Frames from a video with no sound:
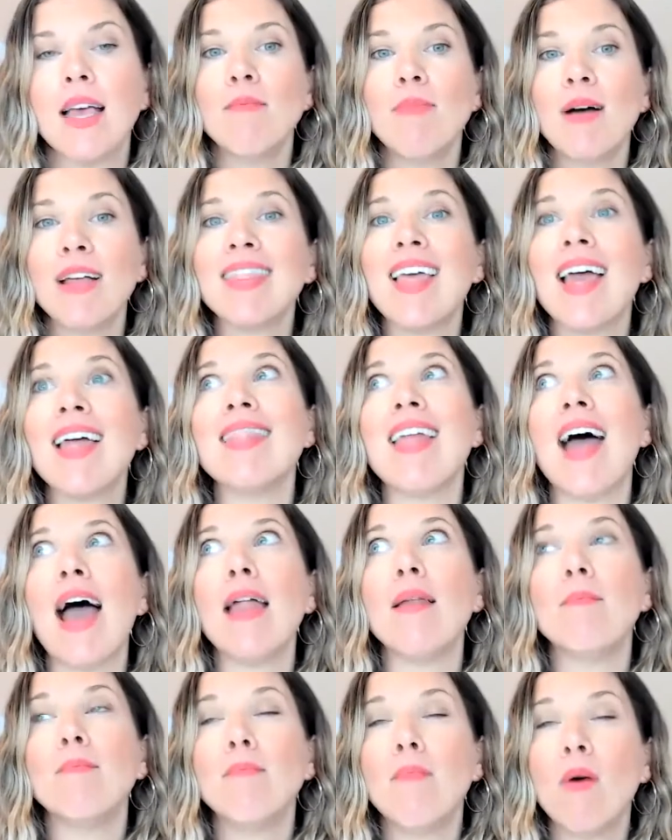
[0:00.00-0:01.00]
but then
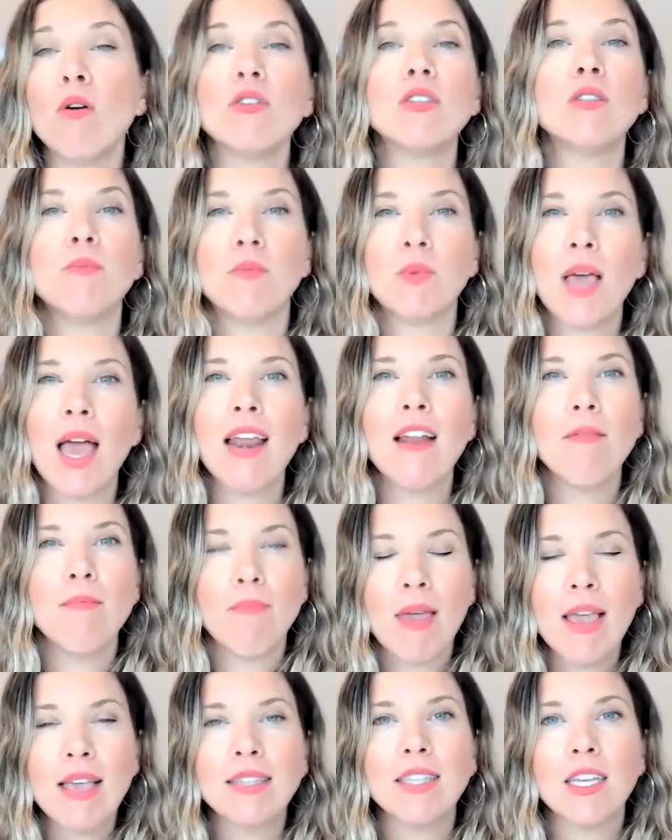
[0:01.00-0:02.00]
that most kind of
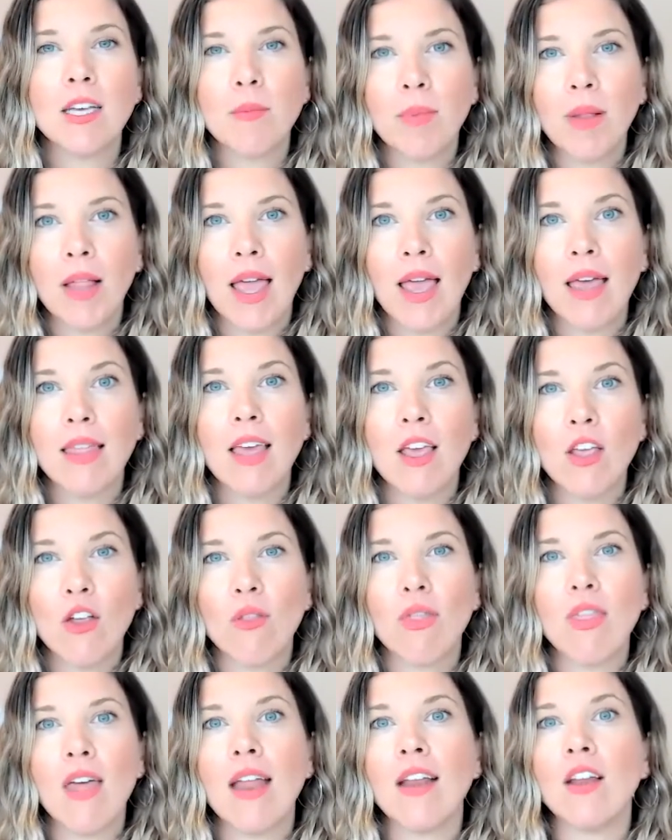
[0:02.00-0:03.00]
basic plan that
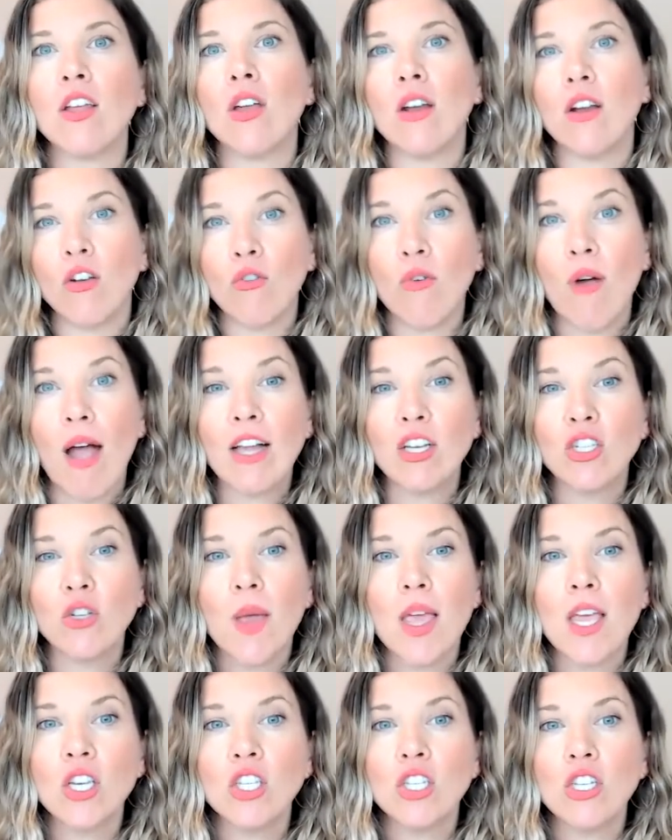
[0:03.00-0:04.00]
you're then going to
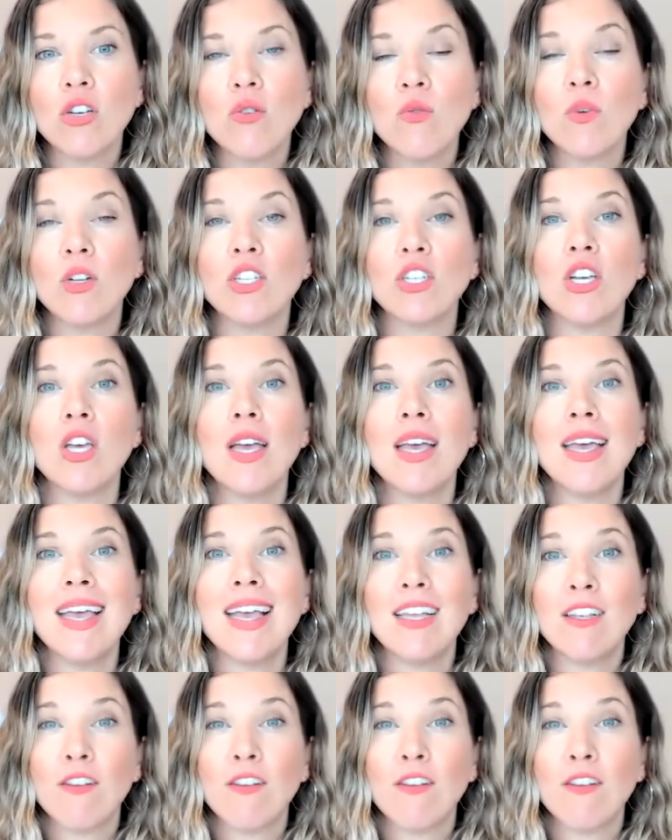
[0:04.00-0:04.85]
graduate to, which is